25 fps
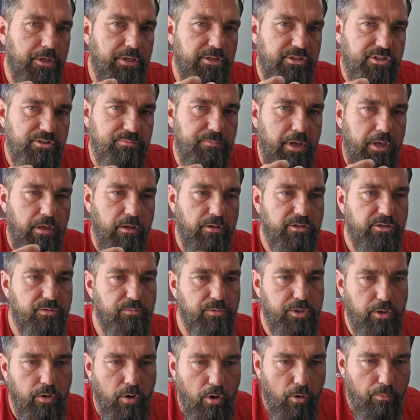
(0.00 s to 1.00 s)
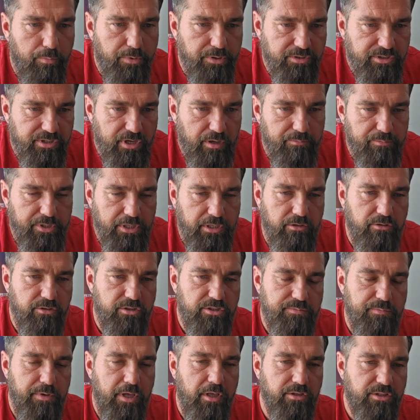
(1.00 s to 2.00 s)
You do smell a blend. So when
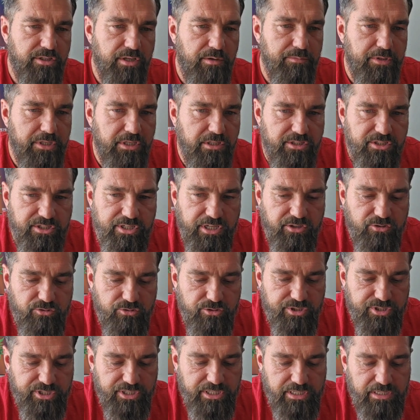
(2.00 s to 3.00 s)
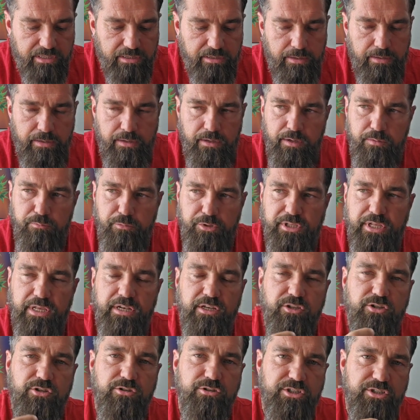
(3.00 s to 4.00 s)
you hear people say
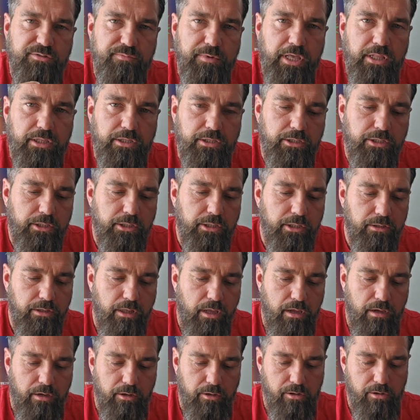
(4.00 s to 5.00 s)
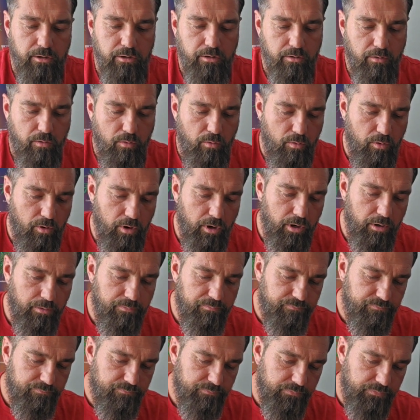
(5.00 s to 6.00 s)
undertones, like, you have a dominant smell.
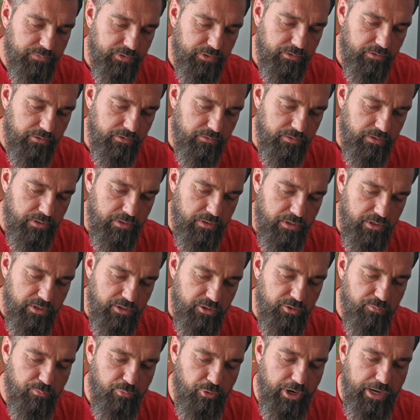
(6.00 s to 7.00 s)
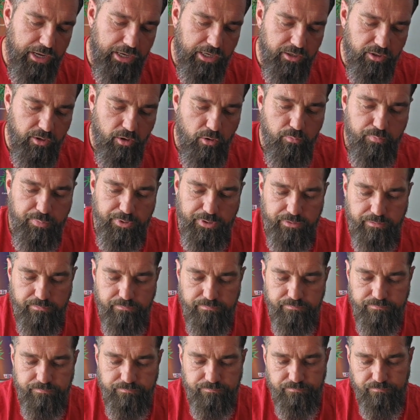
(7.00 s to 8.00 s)
So when you open something, you smell something
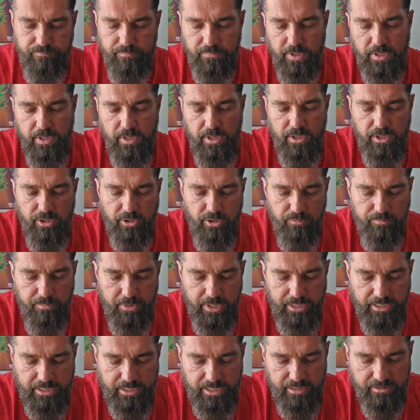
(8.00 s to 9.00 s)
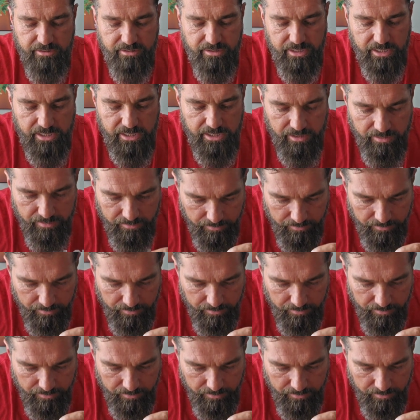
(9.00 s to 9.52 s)
citrusy, but then as you smell a